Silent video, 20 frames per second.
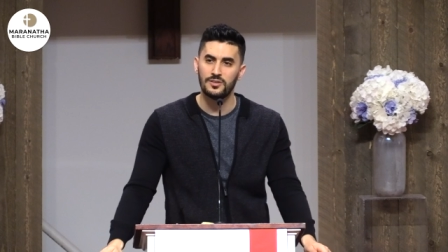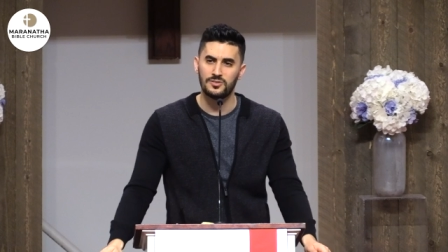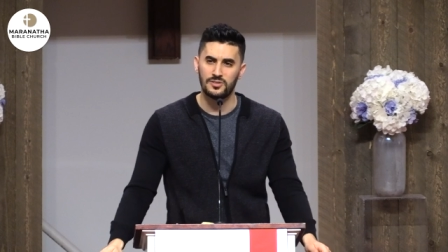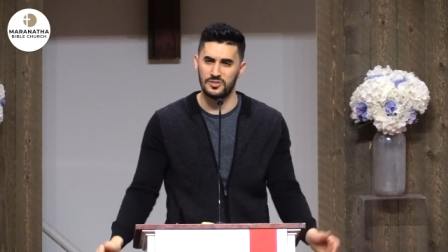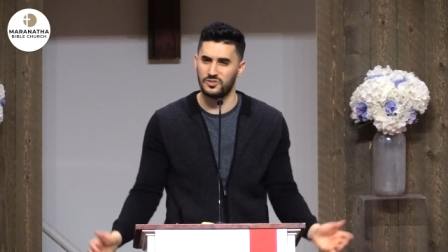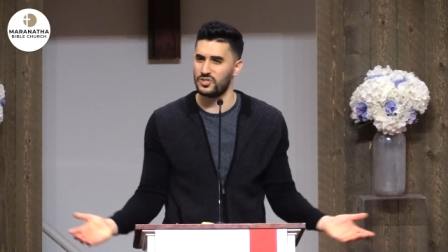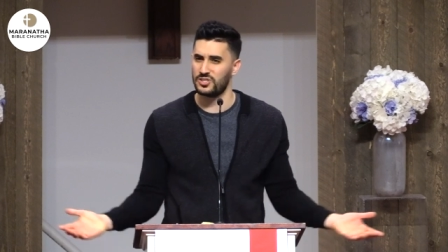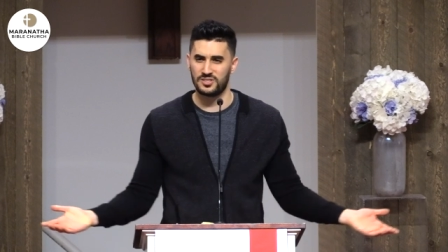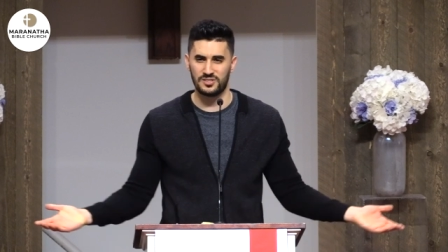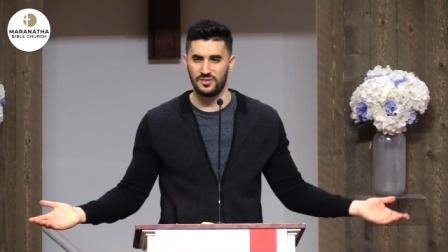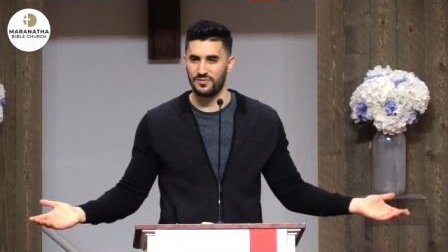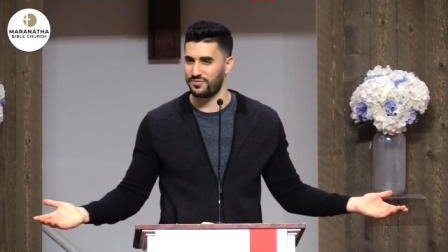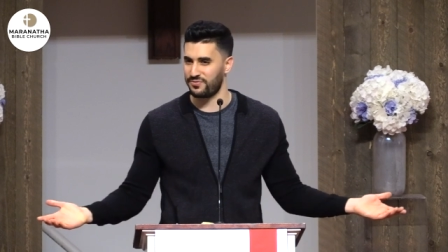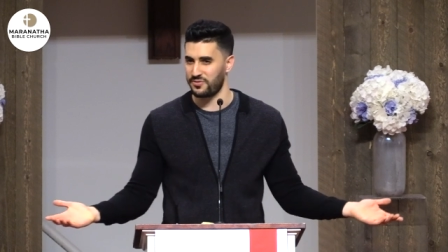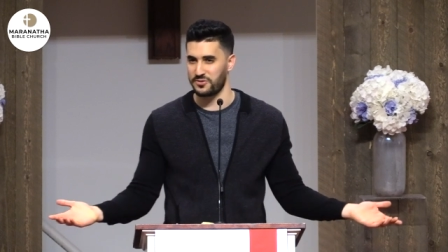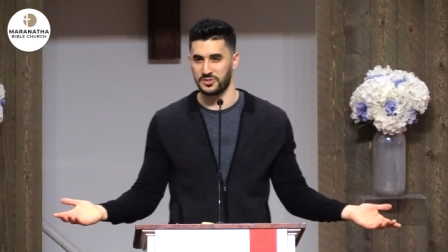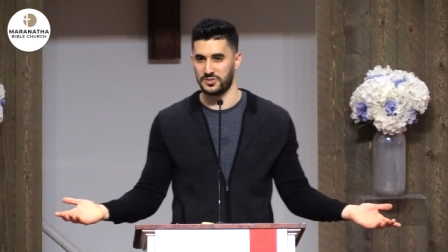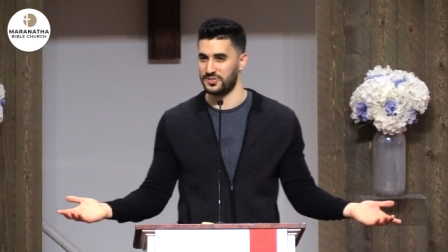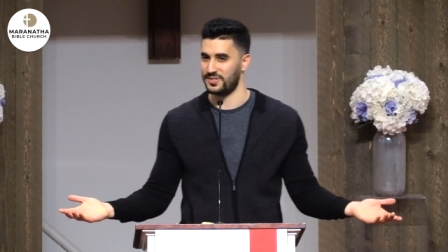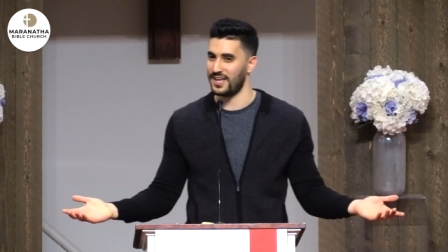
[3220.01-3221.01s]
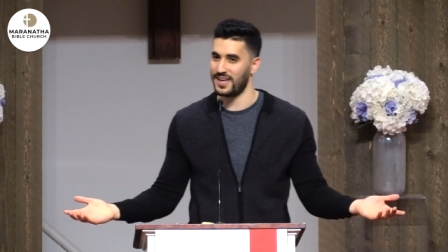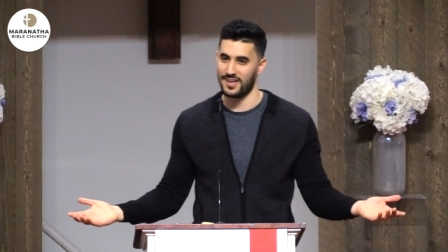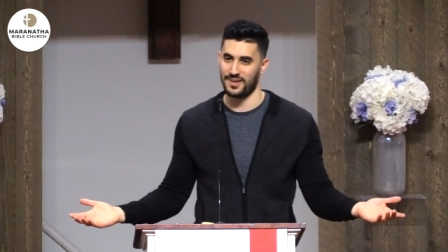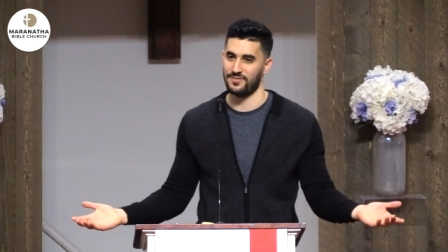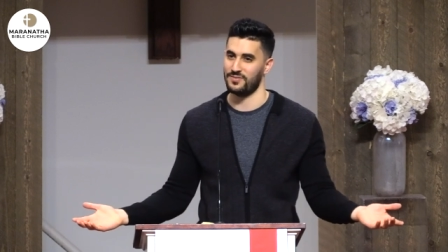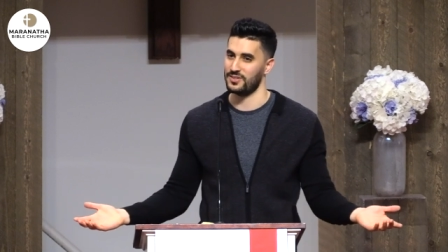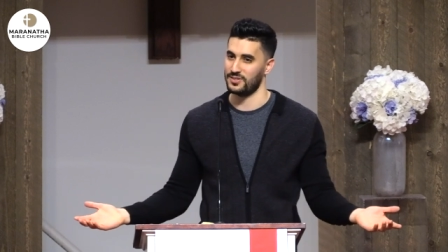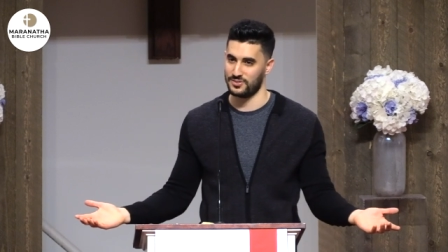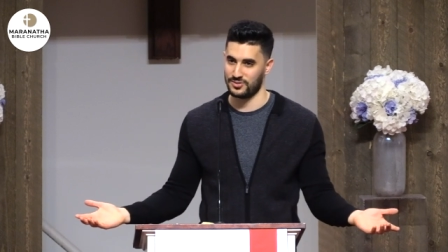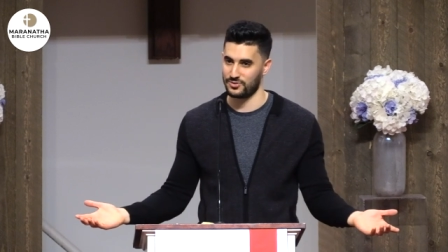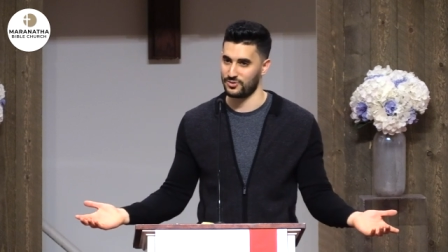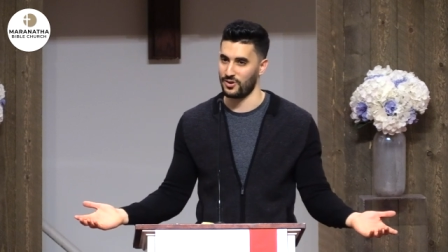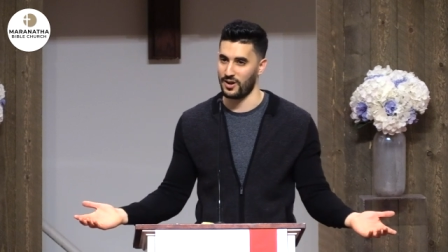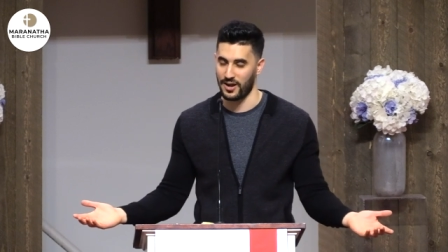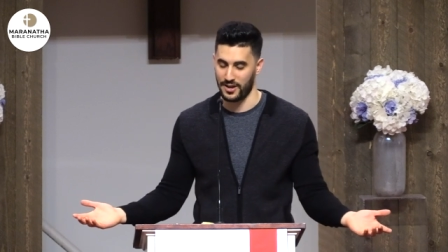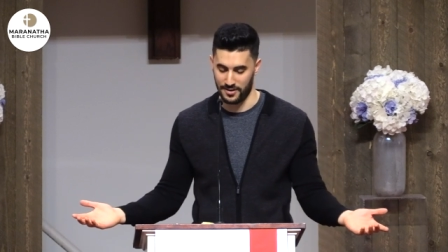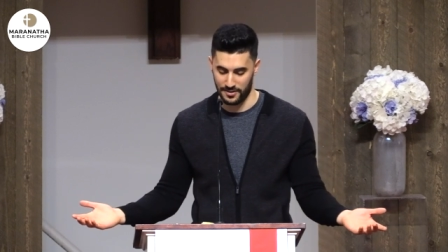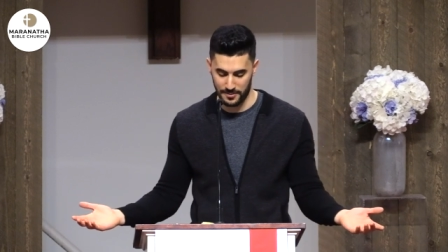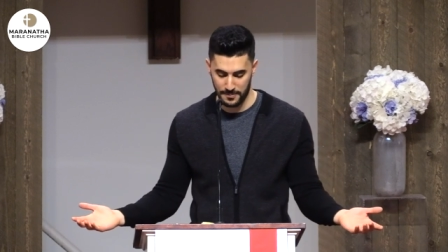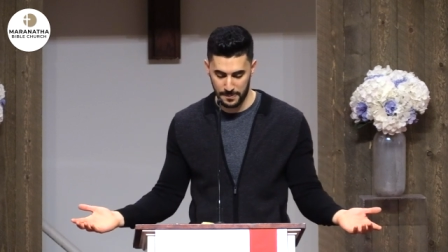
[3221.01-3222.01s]
to just the first day of this
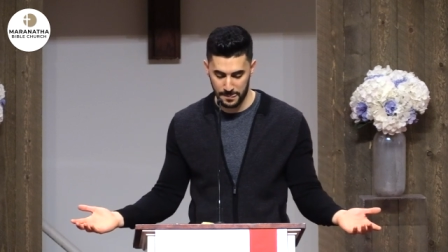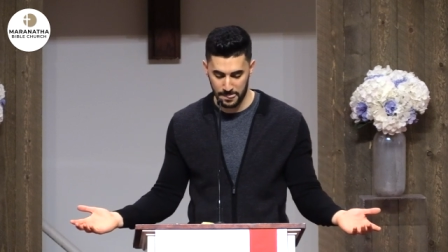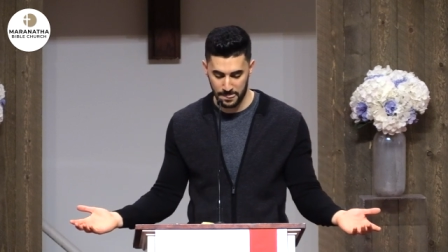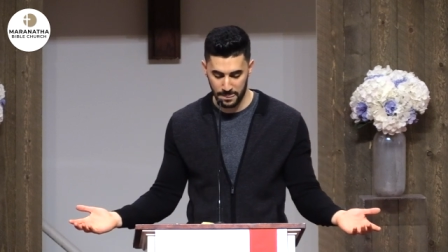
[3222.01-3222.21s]
trial.